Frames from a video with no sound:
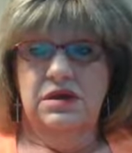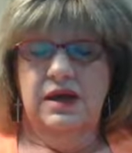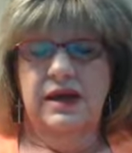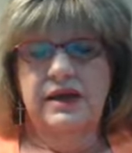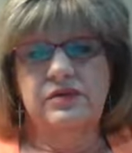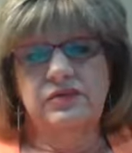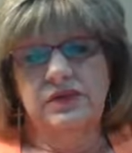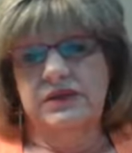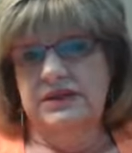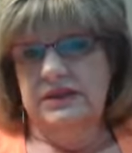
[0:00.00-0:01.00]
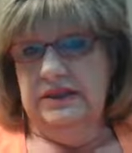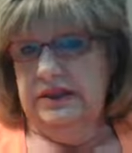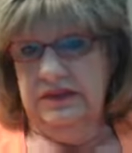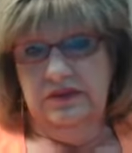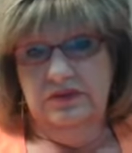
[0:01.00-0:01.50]
I had written a
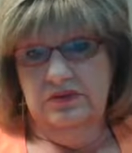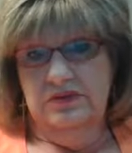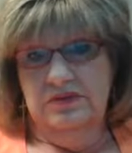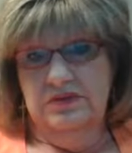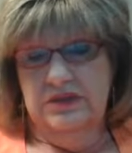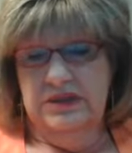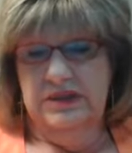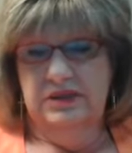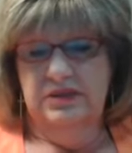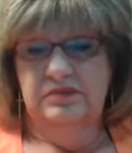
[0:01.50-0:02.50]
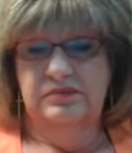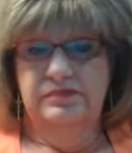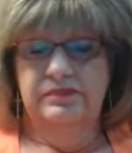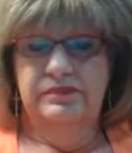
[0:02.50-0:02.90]
letter to him